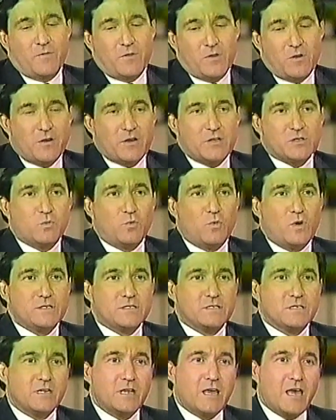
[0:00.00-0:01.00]
an artist
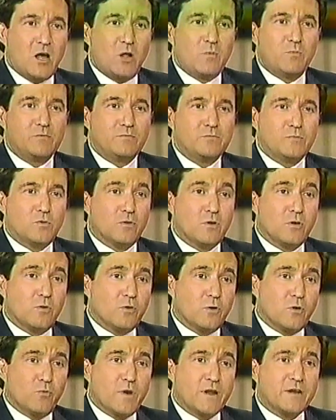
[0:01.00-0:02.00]
wants an album
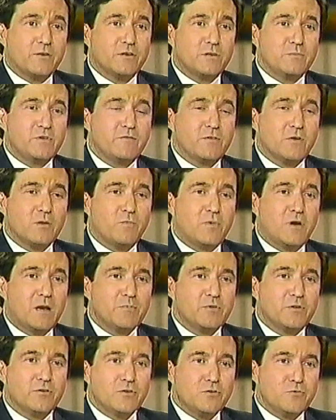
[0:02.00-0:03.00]
or a record to be very
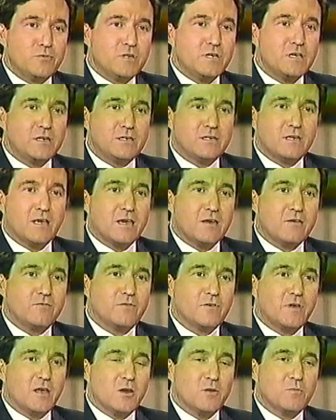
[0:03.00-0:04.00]
popular, you need to have
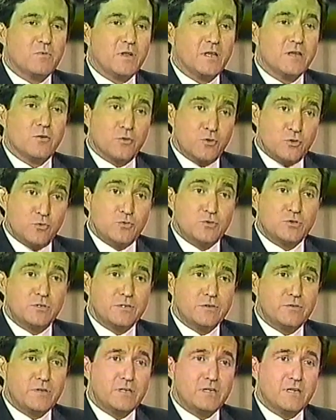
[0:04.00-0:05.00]
airplay, or
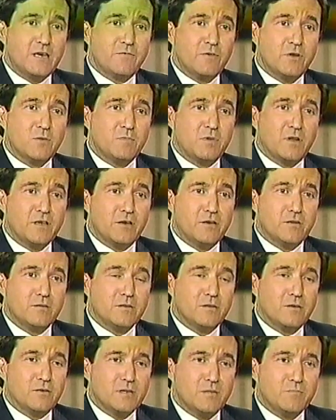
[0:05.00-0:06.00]
usually you need to have airplay on
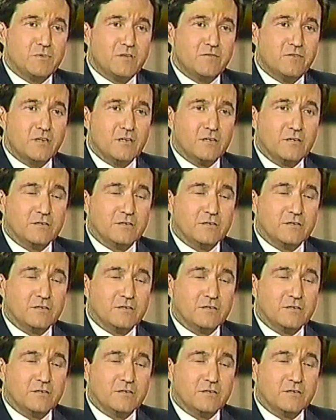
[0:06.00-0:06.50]
MTV?